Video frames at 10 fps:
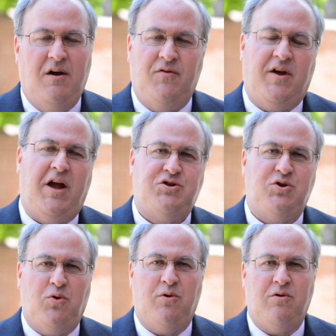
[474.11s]
the Ancient
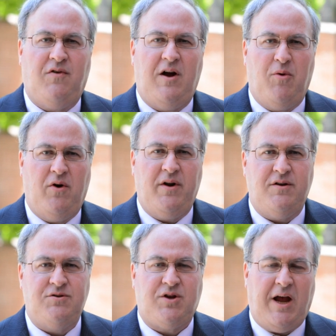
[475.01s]
Order of
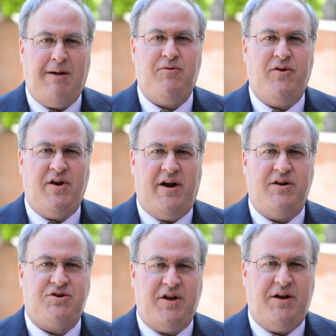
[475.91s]
Hibernians came to the
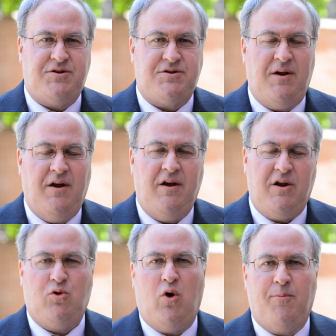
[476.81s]
United States,
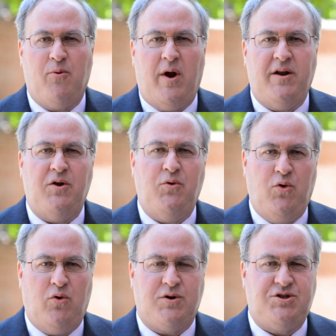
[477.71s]
incorporated in New
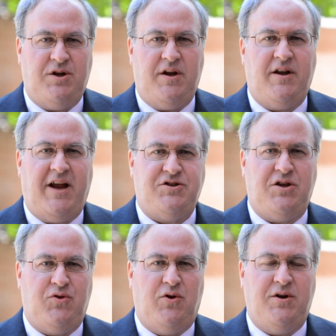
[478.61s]
York City in
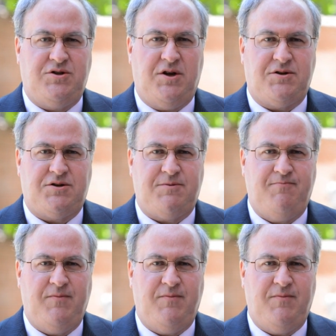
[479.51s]
1836.